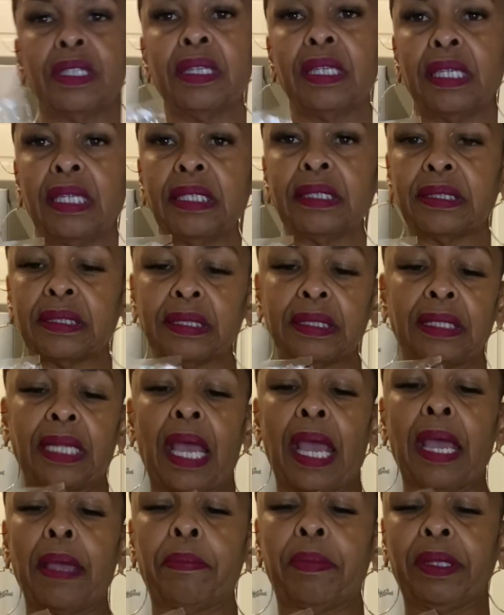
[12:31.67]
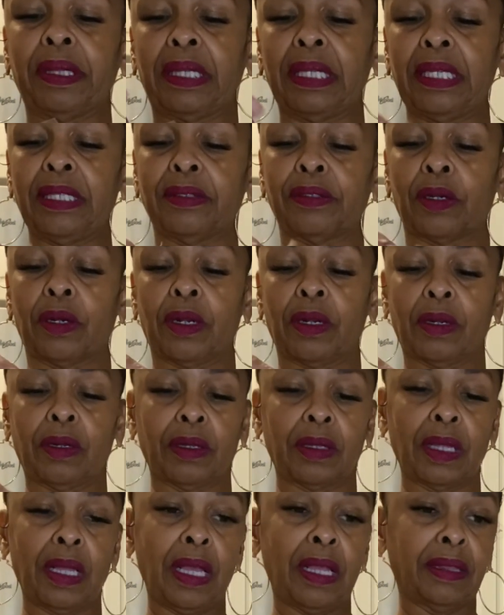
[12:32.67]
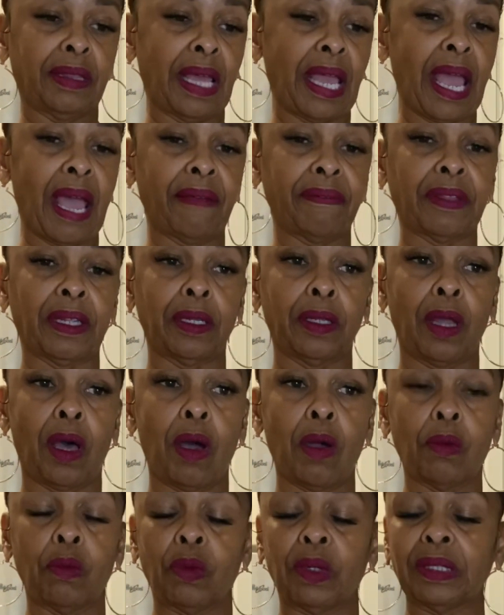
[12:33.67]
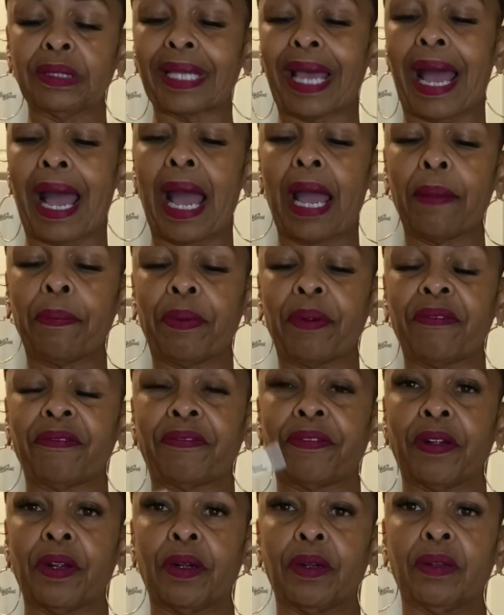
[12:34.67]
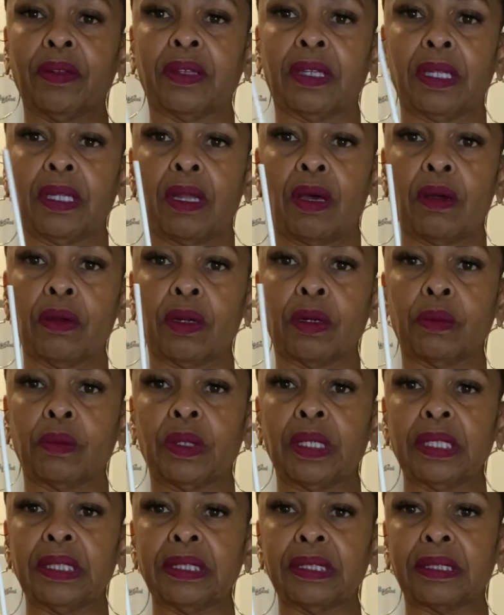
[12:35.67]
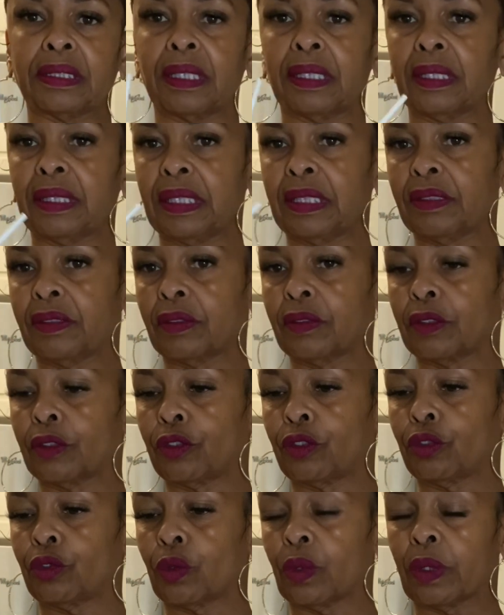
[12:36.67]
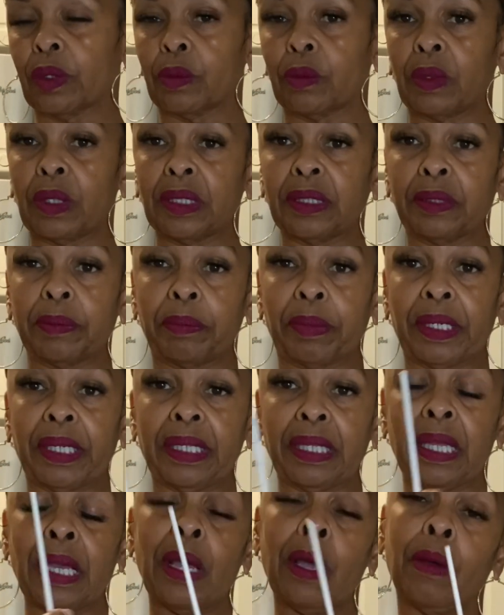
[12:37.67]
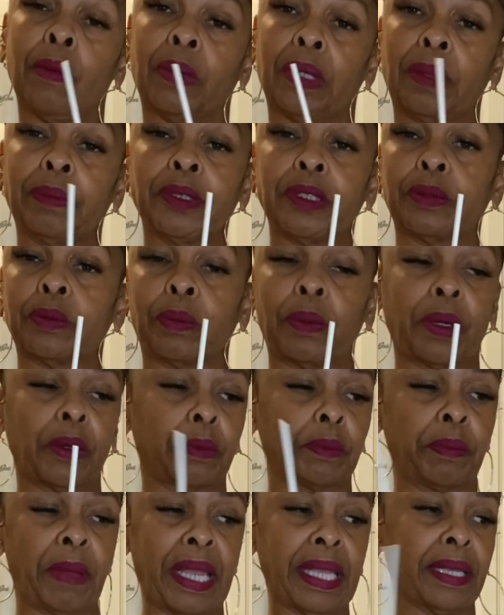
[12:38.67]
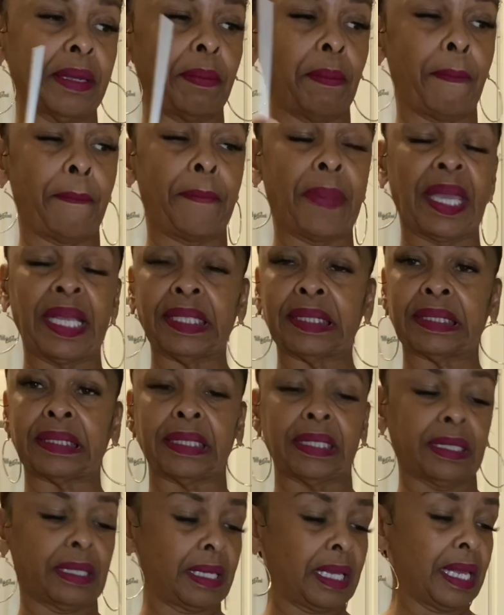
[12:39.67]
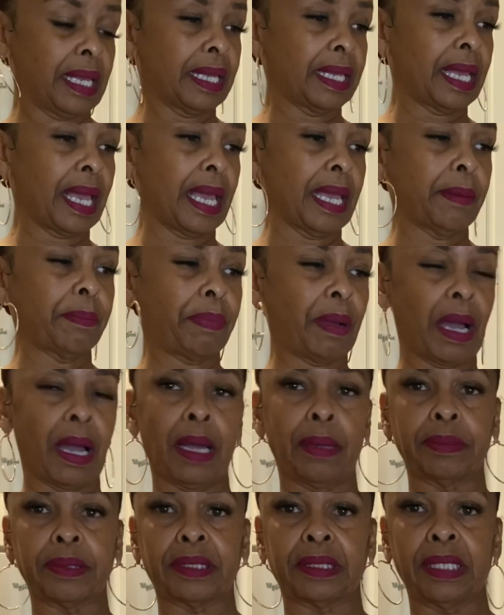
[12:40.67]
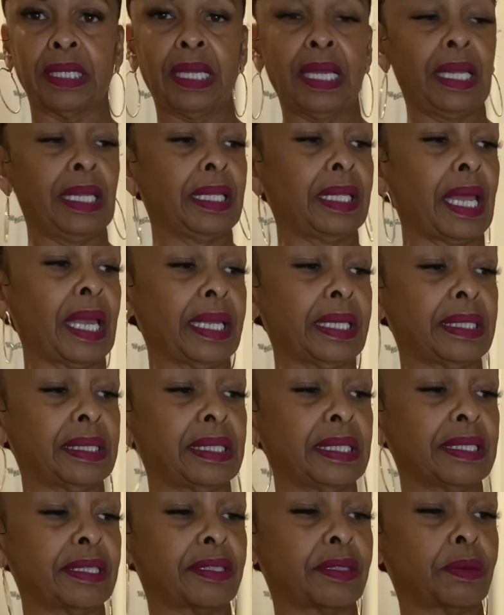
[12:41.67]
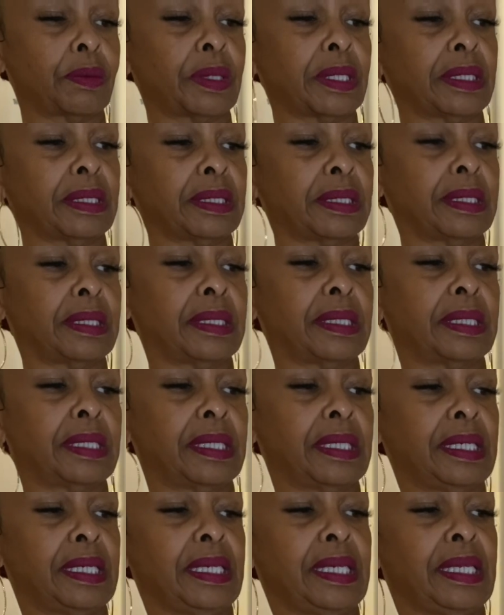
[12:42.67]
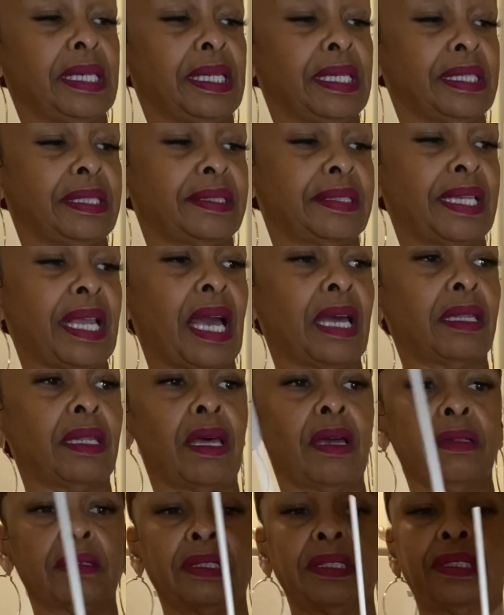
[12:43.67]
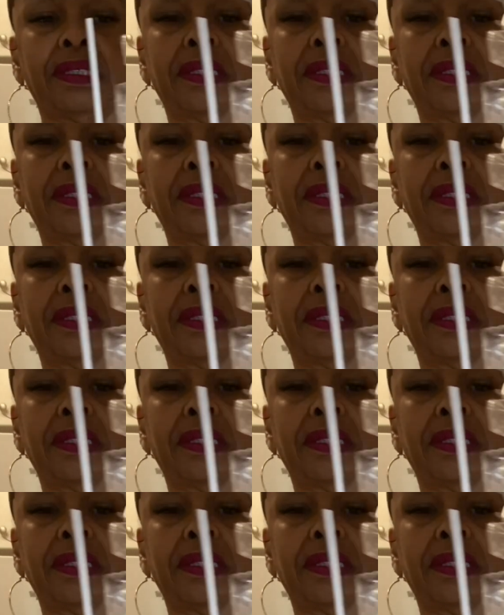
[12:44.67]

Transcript: these today, but they have the long ones. I prefer the longer ones. These are the shorter ones, but when I'm just making basic cake pops like this one, see how long this